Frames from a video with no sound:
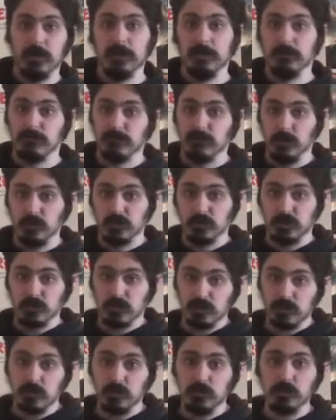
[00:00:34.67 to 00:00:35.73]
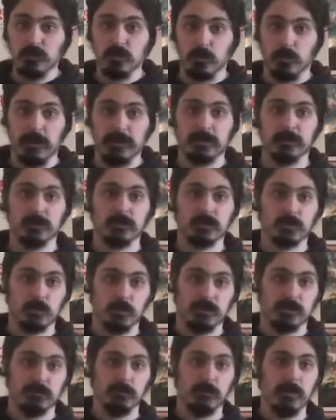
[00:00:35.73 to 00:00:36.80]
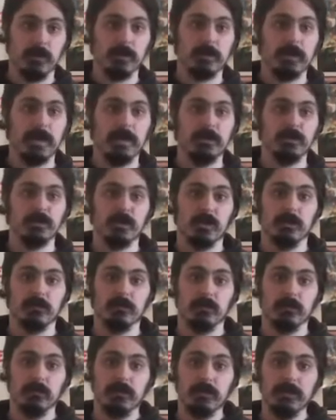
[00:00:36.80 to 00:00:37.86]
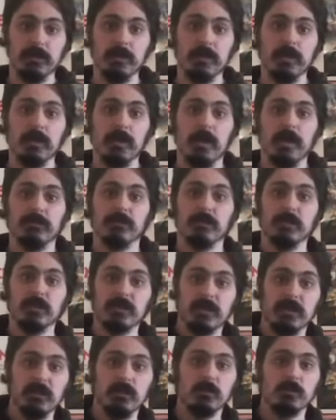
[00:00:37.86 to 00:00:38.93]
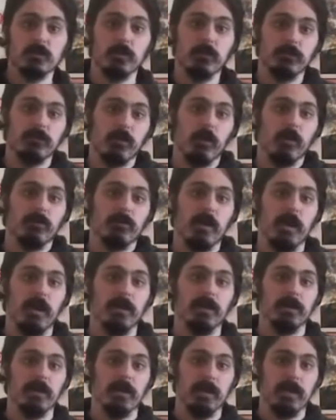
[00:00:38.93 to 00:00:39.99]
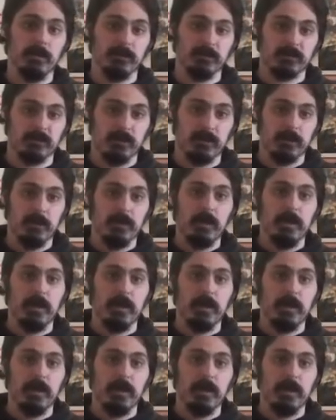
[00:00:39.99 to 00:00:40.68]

In Frozen 2, directors Chris Buck and Jennifer Lee have continued to evolve Anna and Elsa,